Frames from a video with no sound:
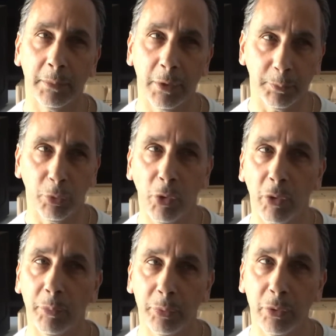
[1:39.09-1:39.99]

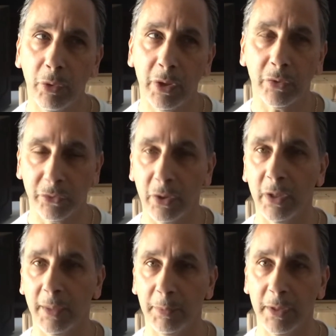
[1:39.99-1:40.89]
ProAudioStar,
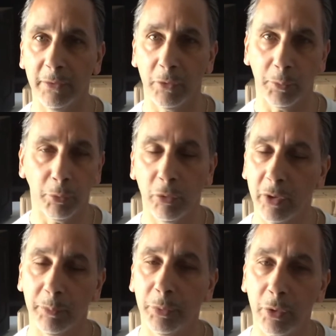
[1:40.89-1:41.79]
I believe,
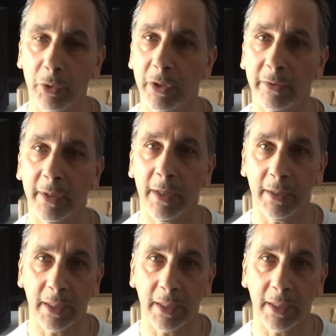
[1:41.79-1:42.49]
or ProAudioStar.